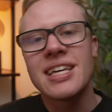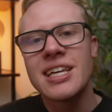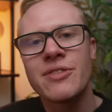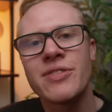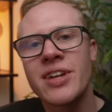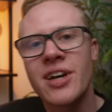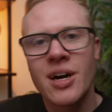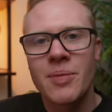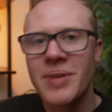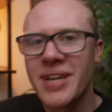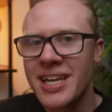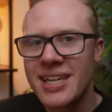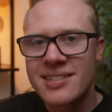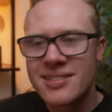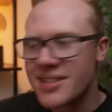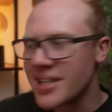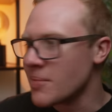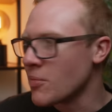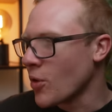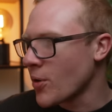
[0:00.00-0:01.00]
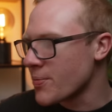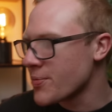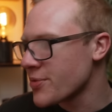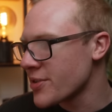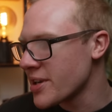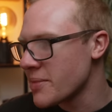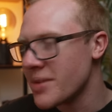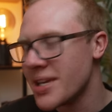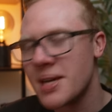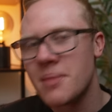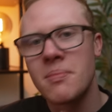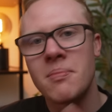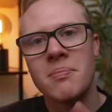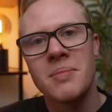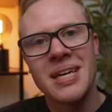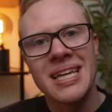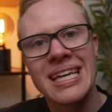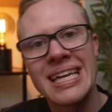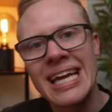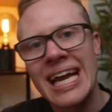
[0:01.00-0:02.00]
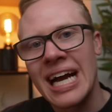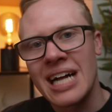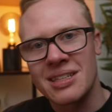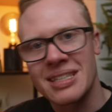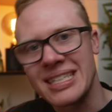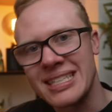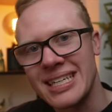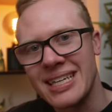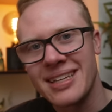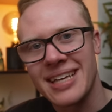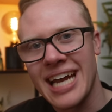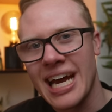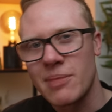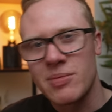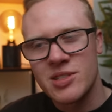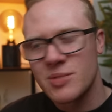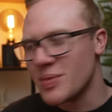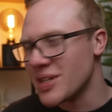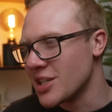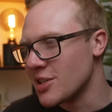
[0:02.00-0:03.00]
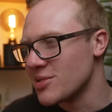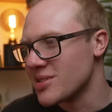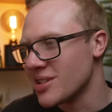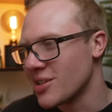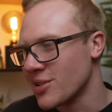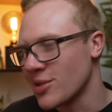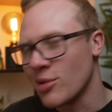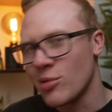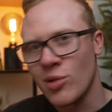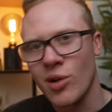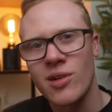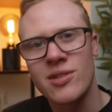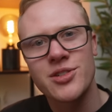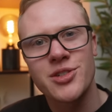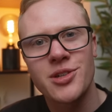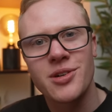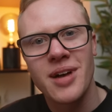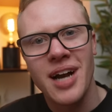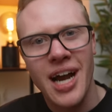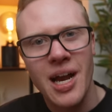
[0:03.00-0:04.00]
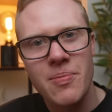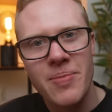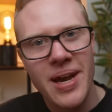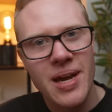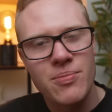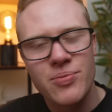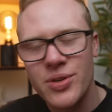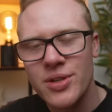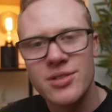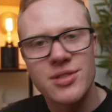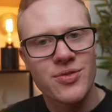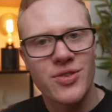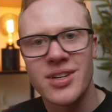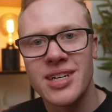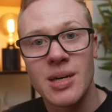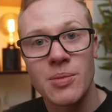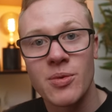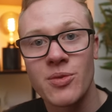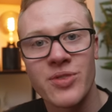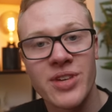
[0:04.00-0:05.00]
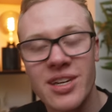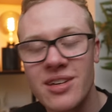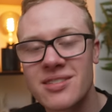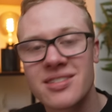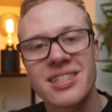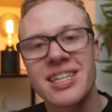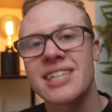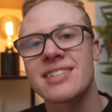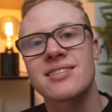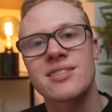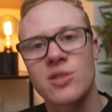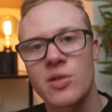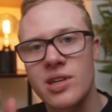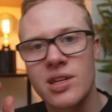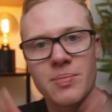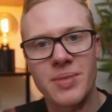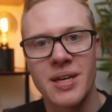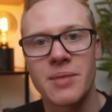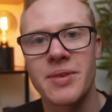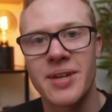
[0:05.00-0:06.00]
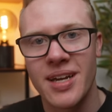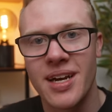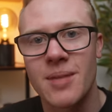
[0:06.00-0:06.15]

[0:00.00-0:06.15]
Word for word: Even up against the more premium mini LED that Apple's been using on the larger iPad Pros for a couple of years, it's going to be a big